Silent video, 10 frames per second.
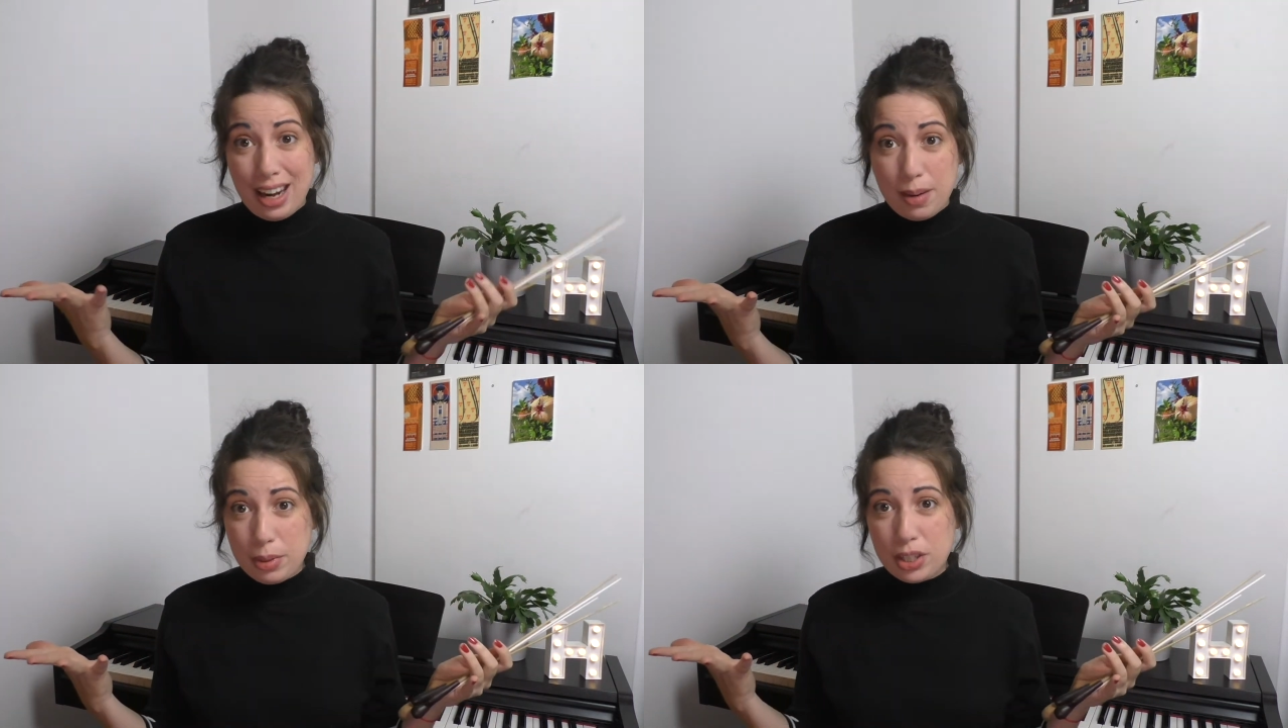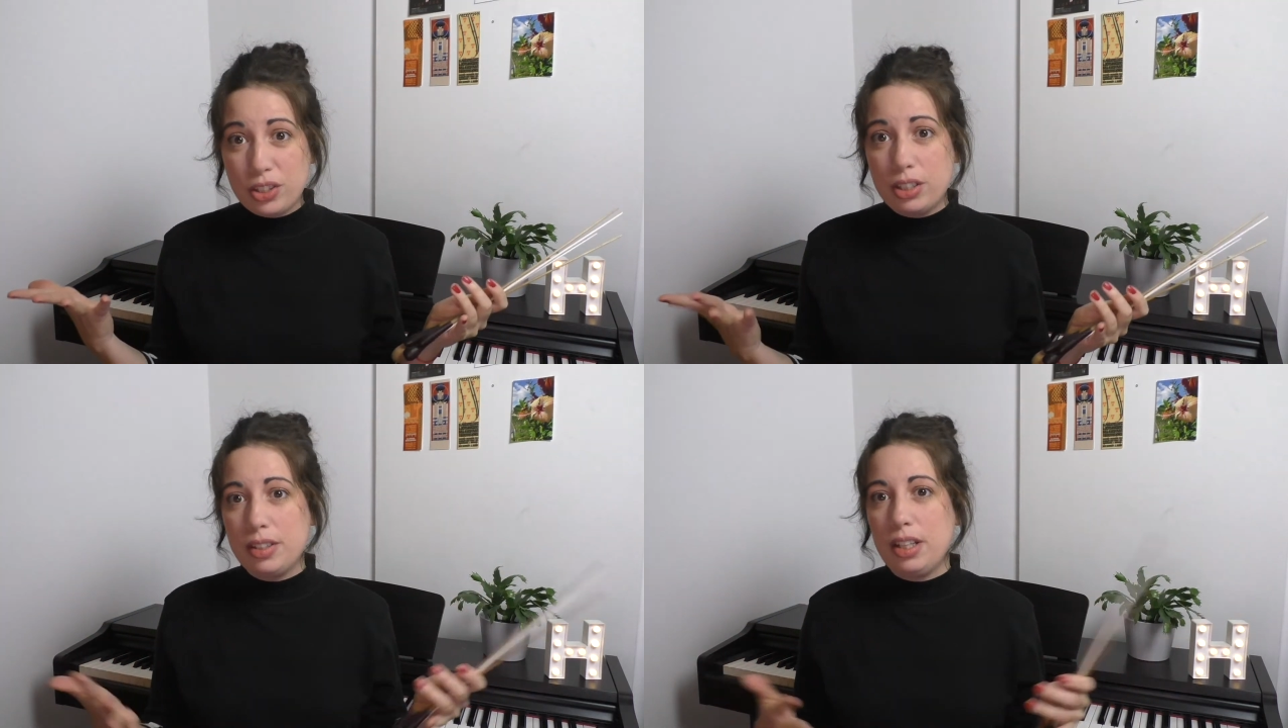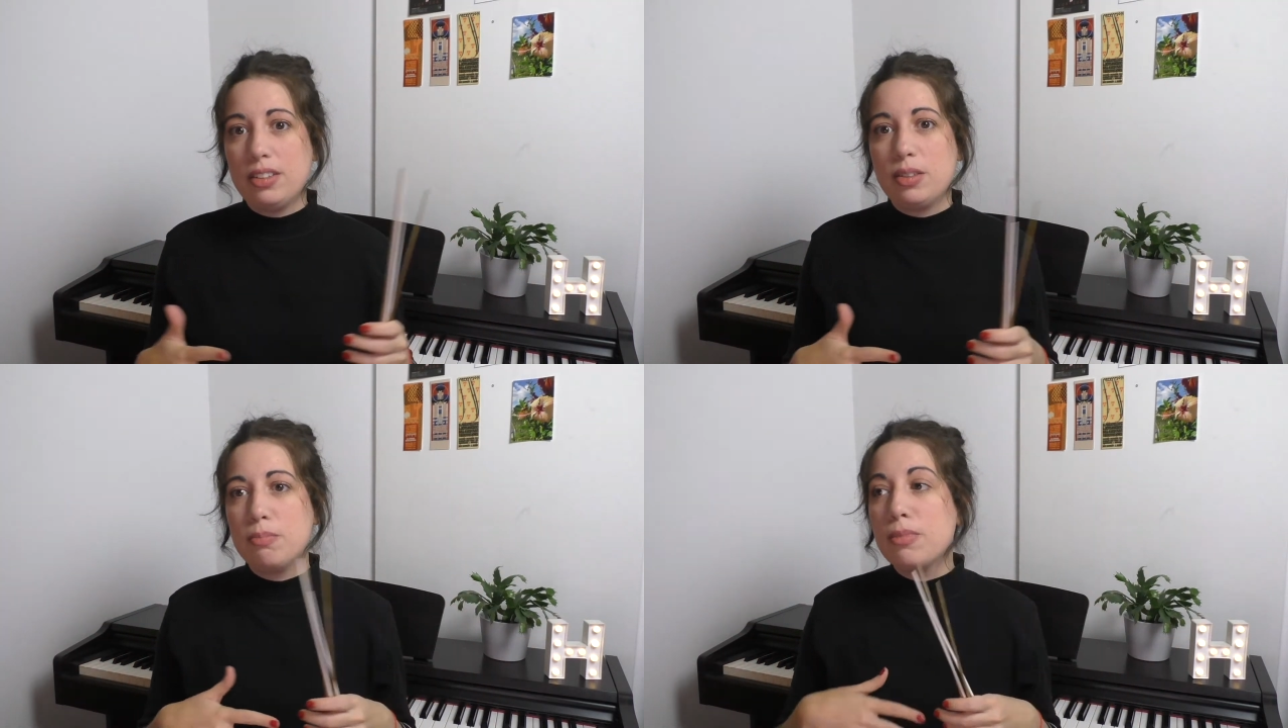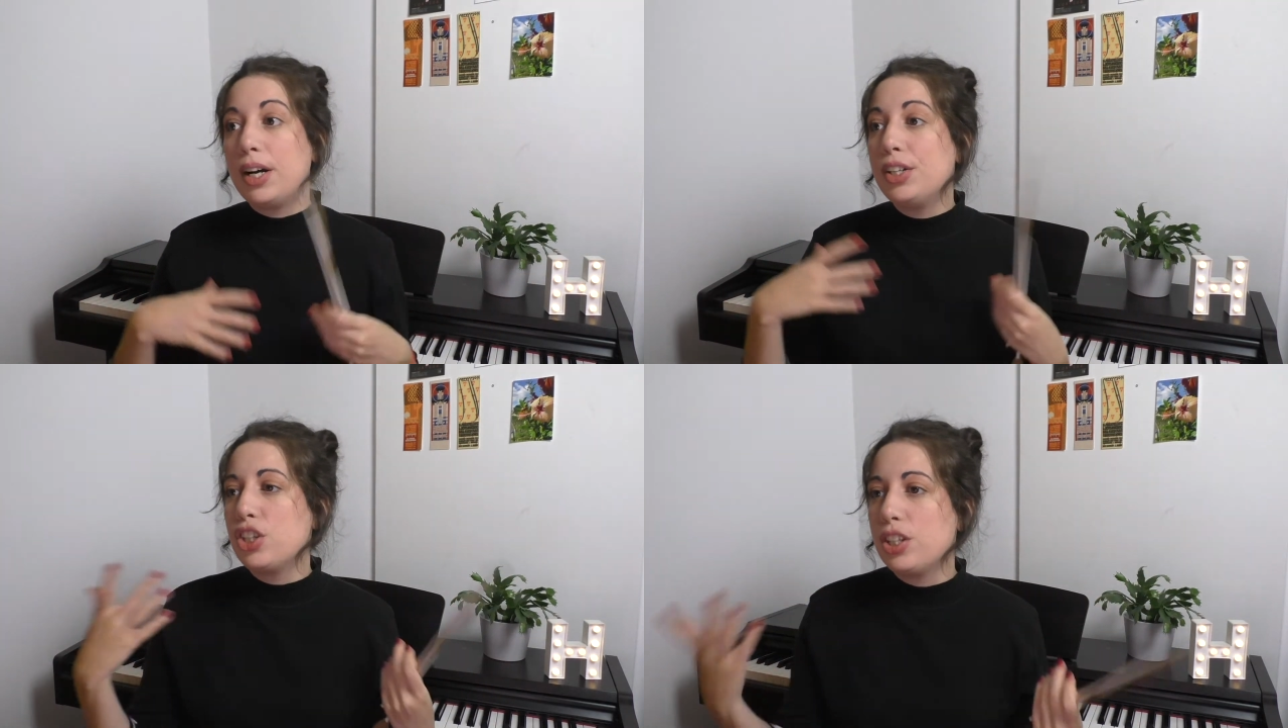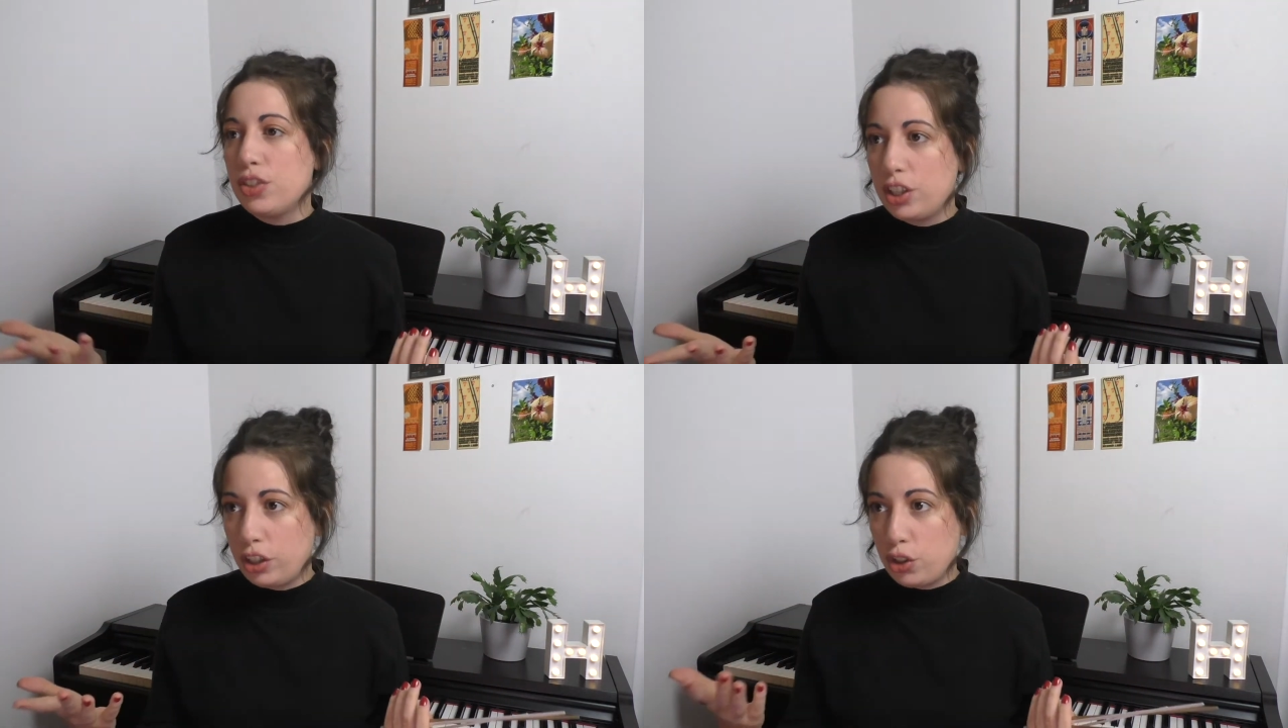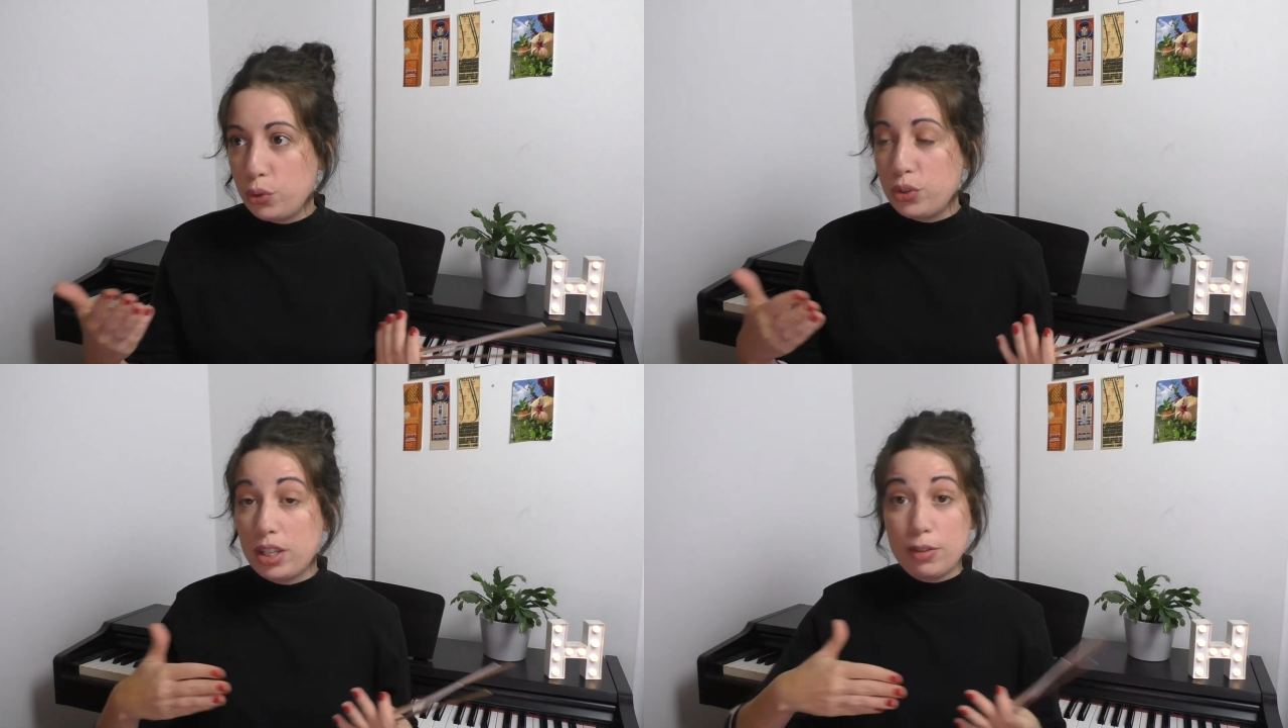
because it's much easier to see